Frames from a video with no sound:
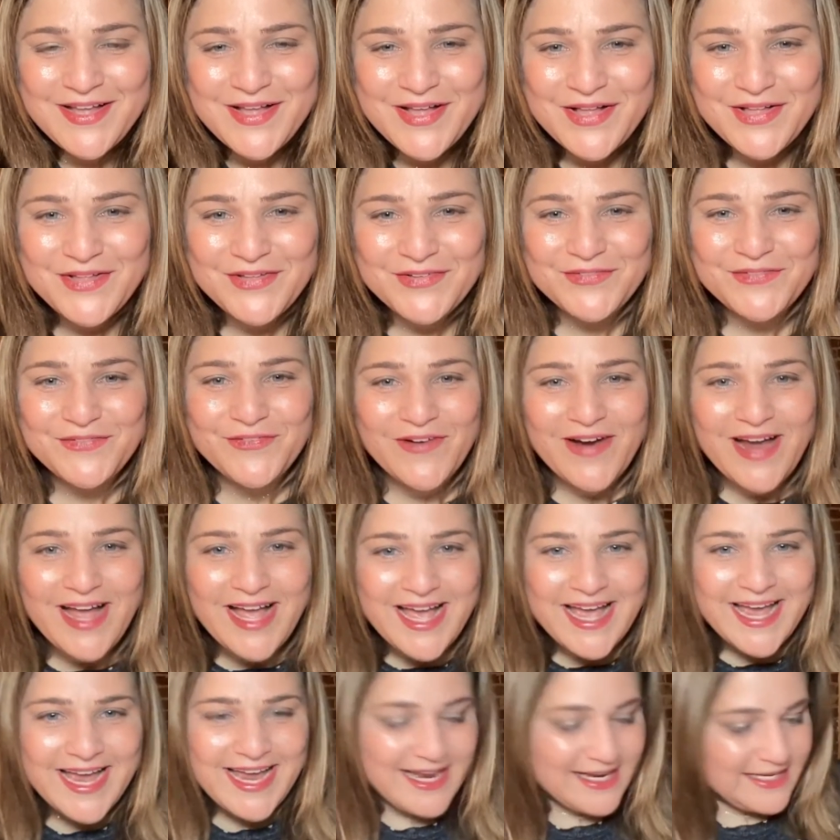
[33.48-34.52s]
All
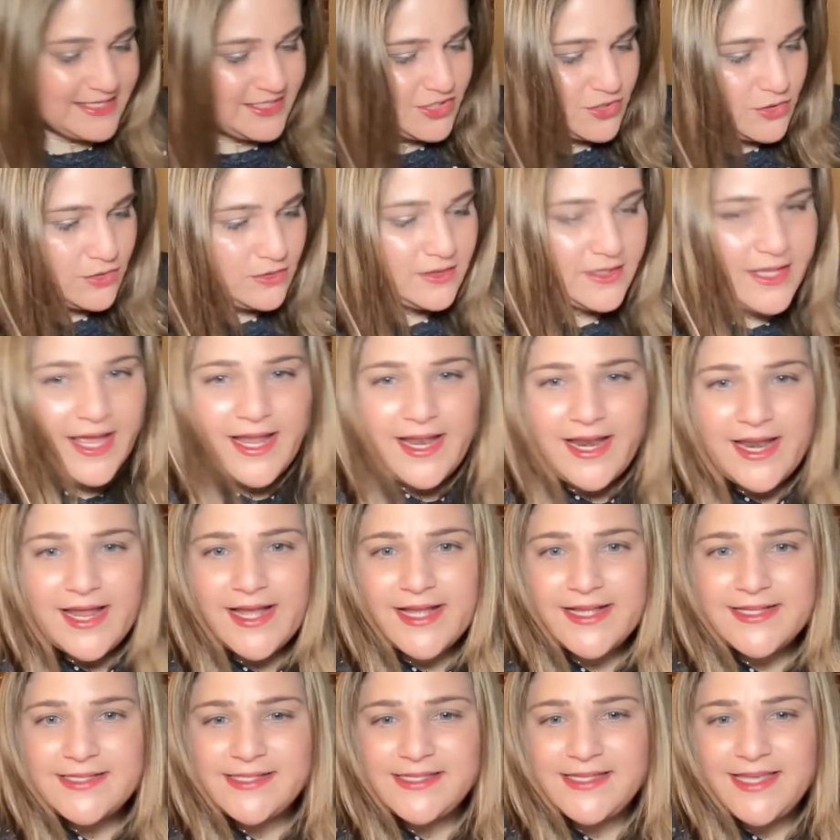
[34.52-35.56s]
right, so let
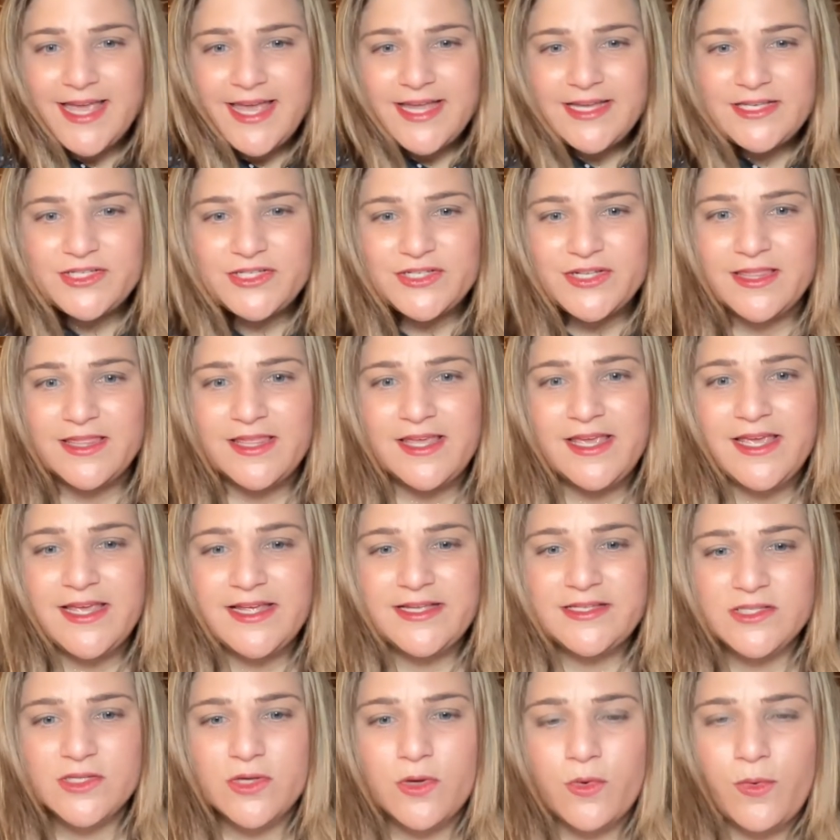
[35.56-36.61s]
us get to
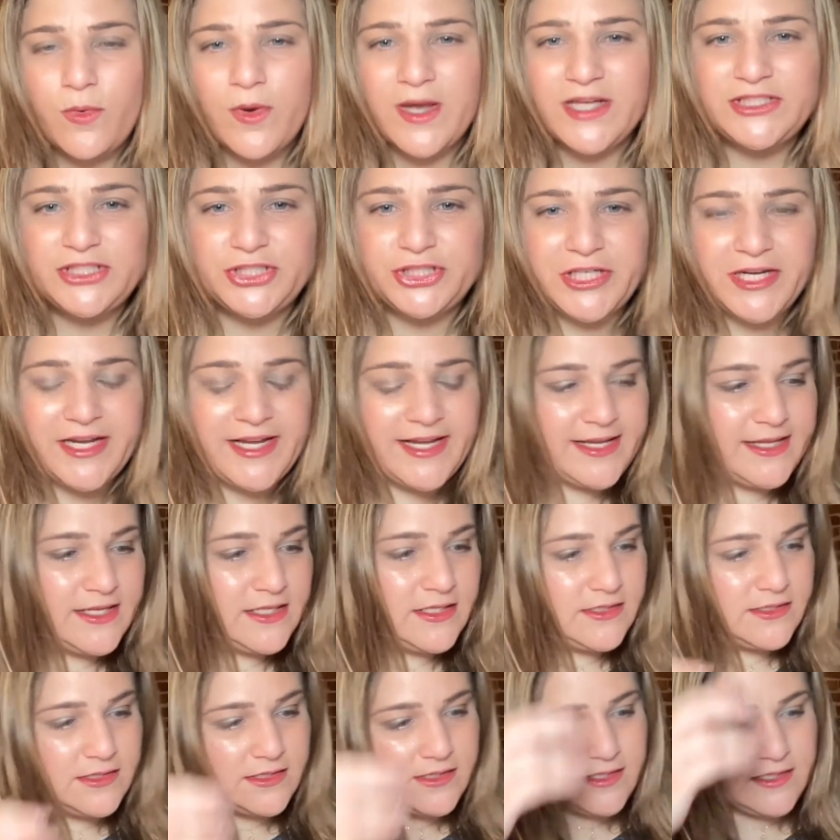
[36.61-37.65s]
these
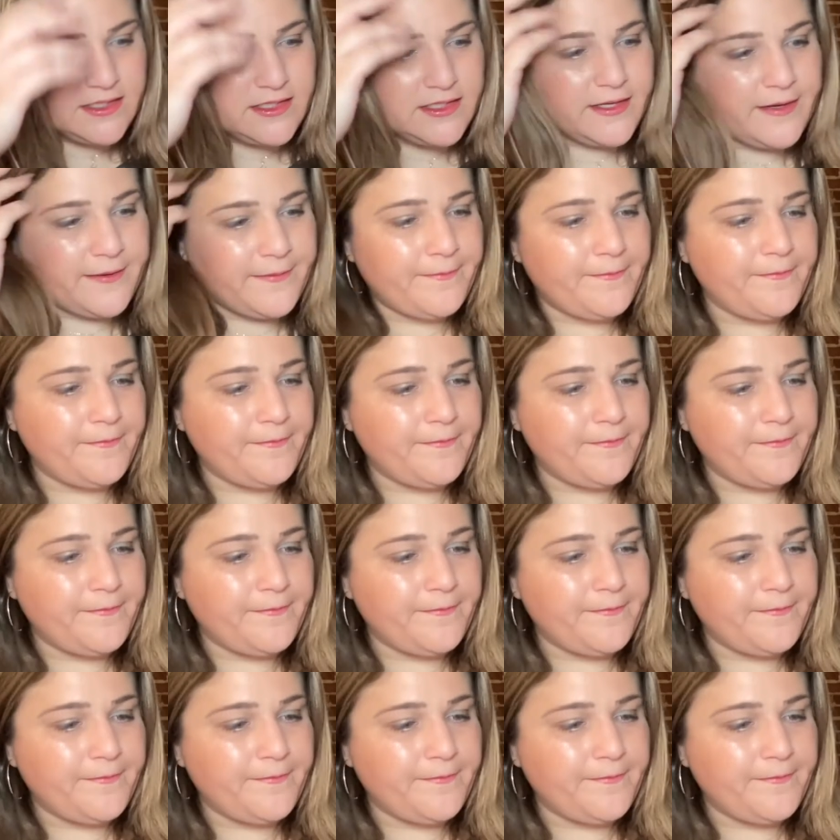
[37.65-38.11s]
questions.